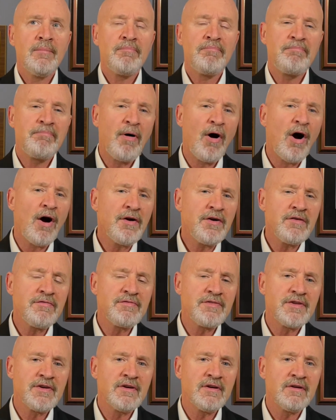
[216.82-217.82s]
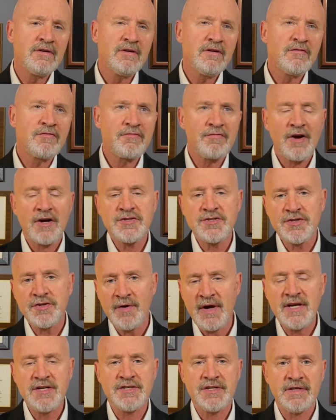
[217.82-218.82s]
Part of the
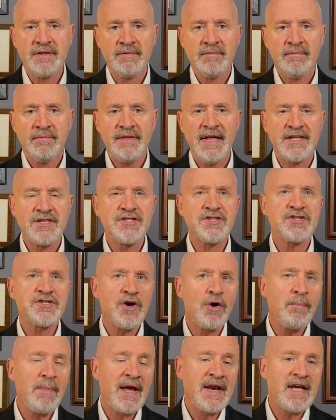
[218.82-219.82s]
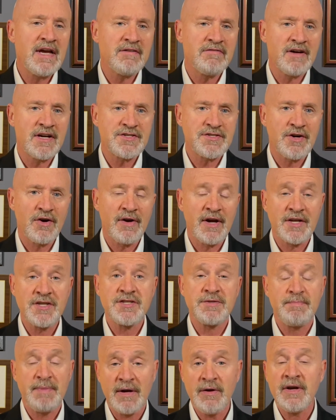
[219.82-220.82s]
frustration that so many of us are
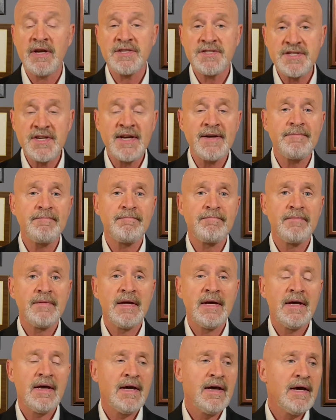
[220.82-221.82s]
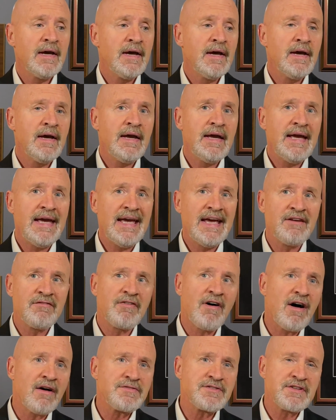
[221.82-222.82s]
experiencing
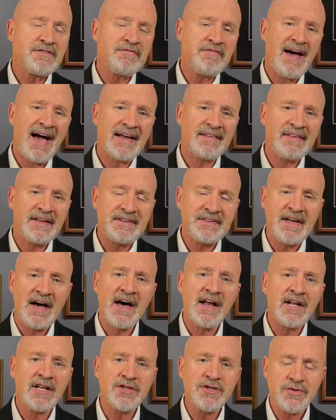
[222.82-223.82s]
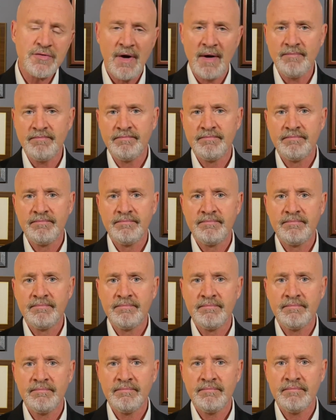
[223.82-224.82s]
involves the fact that Donald Trump
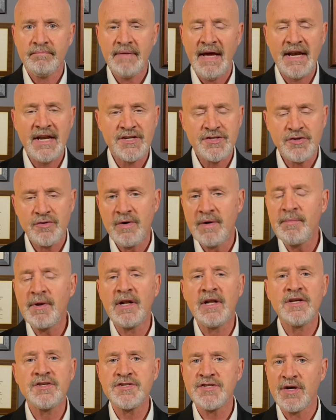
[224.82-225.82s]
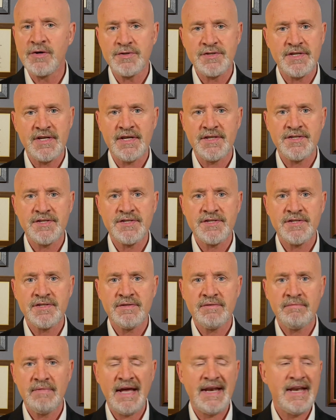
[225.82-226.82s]
and his criminal associates
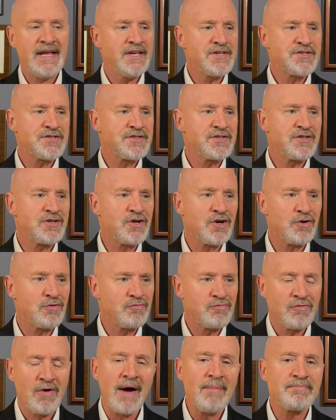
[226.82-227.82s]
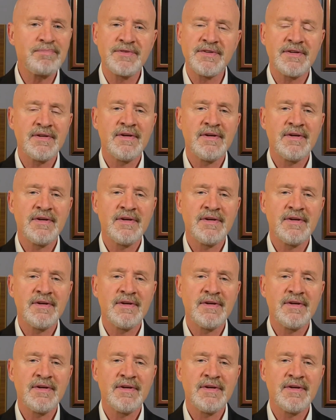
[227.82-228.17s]
and his corrupt